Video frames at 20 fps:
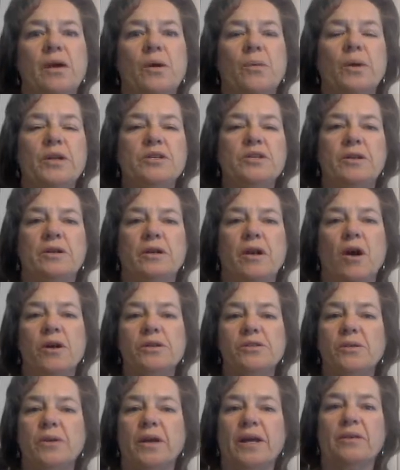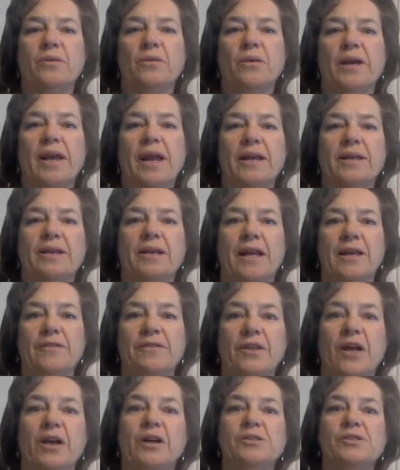which also can create
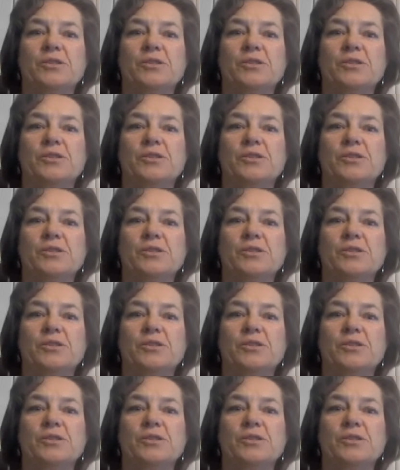lifelong